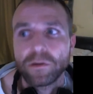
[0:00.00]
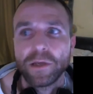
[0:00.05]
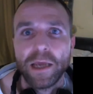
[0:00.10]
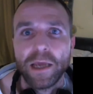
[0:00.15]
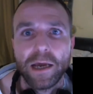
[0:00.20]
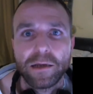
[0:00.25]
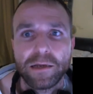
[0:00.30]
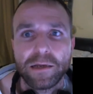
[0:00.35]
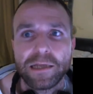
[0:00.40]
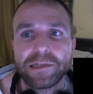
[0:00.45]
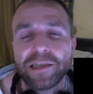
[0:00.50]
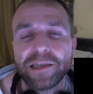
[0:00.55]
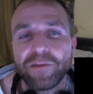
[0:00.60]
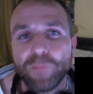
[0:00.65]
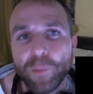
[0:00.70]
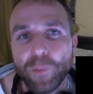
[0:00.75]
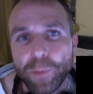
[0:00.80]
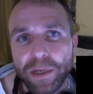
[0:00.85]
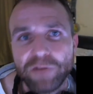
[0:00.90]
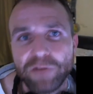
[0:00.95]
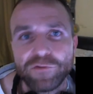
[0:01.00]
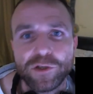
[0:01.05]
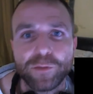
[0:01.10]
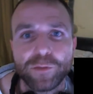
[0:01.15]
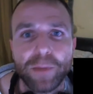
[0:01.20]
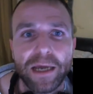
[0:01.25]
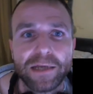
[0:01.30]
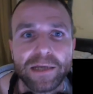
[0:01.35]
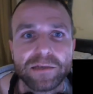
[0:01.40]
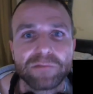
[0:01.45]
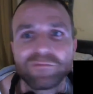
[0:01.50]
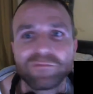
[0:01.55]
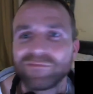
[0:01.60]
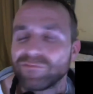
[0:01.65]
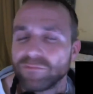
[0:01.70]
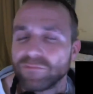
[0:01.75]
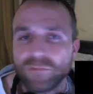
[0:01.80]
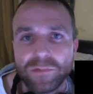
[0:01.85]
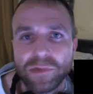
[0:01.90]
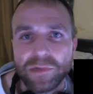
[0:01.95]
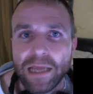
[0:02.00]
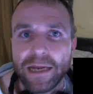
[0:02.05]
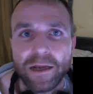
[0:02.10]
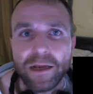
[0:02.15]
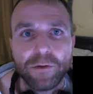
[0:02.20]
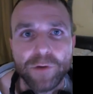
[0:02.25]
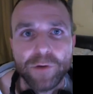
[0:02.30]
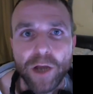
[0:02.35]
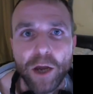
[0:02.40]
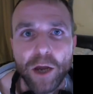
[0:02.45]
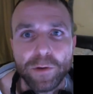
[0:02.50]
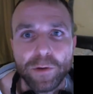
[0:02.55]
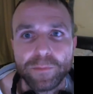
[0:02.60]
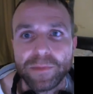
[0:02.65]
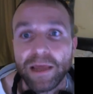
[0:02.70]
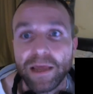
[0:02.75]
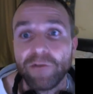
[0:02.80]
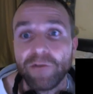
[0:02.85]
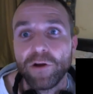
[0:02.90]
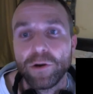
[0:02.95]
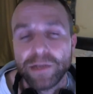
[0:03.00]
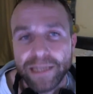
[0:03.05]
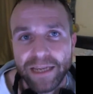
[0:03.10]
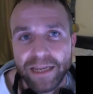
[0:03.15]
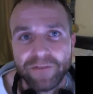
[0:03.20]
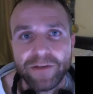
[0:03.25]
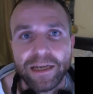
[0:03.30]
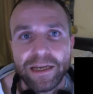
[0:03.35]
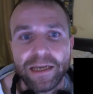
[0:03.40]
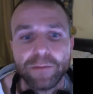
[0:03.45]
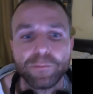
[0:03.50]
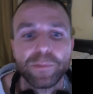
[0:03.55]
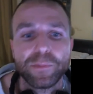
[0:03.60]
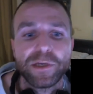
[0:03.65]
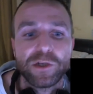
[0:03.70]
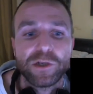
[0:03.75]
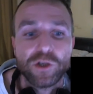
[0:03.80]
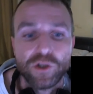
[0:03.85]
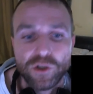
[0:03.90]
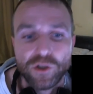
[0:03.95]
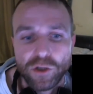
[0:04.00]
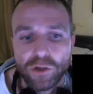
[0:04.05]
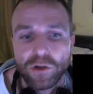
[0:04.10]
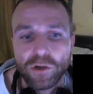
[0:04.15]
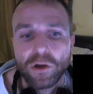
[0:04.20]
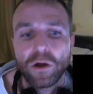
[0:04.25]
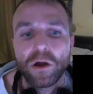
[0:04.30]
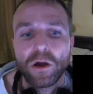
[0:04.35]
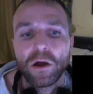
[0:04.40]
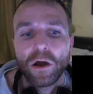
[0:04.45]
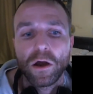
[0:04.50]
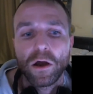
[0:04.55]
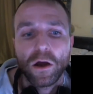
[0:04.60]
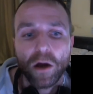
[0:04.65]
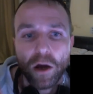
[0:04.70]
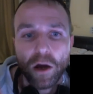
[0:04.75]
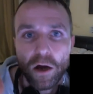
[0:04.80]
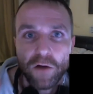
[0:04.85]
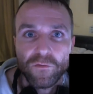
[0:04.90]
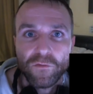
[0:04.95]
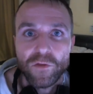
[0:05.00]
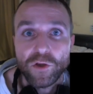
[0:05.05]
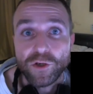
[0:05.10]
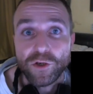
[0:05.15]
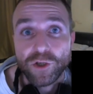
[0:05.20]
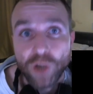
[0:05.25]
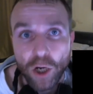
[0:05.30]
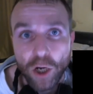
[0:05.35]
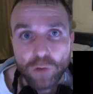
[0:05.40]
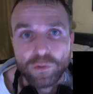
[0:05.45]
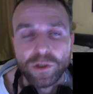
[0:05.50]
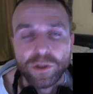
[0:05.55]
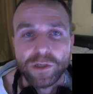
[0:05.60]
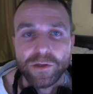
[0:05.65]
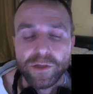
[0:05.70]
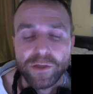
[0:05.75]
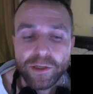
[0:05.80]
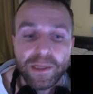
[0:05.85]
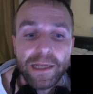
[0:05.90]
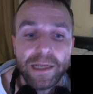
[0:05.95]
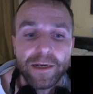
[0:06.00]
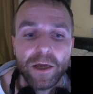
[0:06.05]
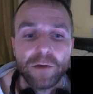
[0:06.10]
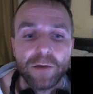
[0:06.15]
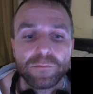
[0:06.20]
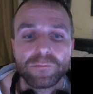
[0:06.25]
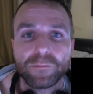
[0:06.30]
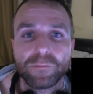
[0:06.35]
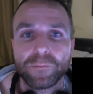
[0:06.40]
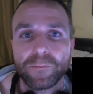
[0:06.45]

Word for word: yeah, let's give him a bit of respect. They don't know him, they're only giving it him because of the token that they know,